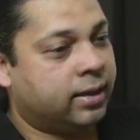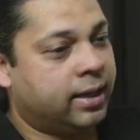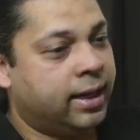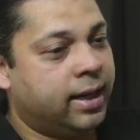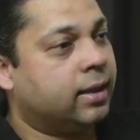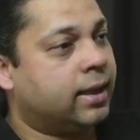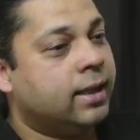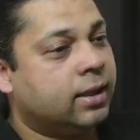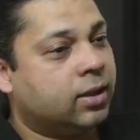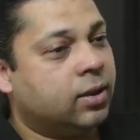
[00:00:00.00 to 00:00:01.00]
it's here.
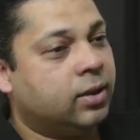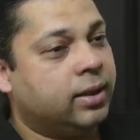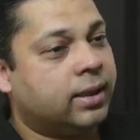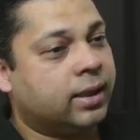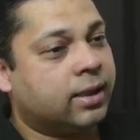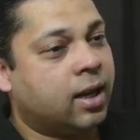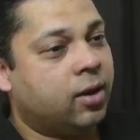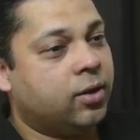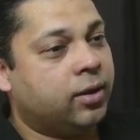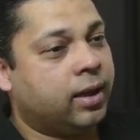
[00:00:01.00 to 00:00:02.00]
Okay, so this is
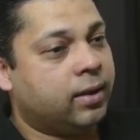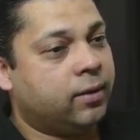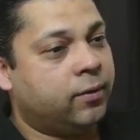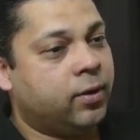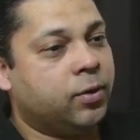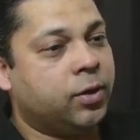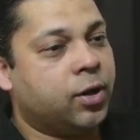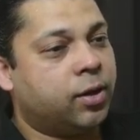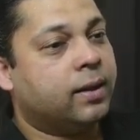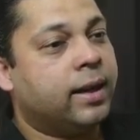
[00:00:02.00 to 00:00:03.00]
how you can view
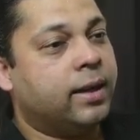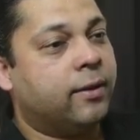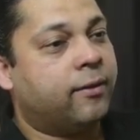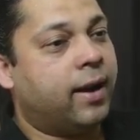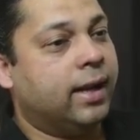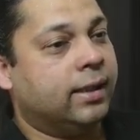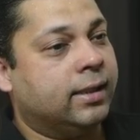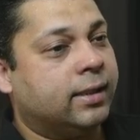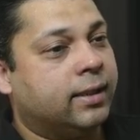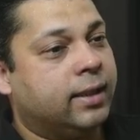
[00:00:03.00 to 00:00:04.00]
your hidden
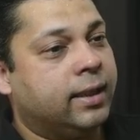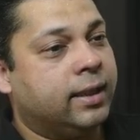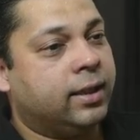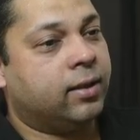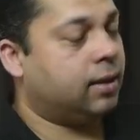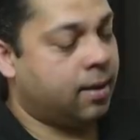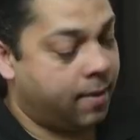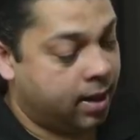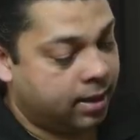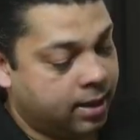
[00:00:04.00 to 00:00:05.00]
files in your
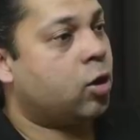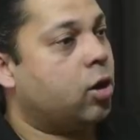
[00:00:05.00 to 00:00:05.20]
command line.